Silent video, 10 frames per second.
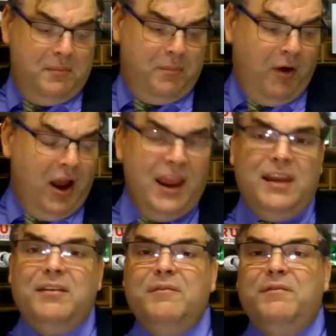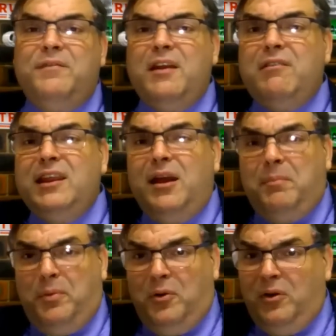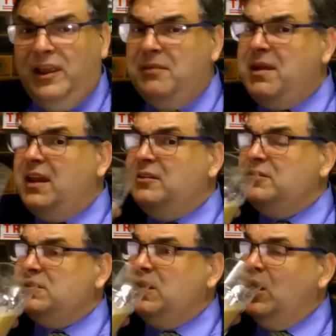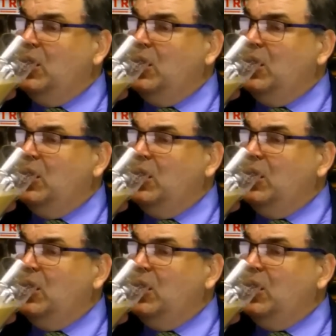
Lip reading: Brian, very appalling manners.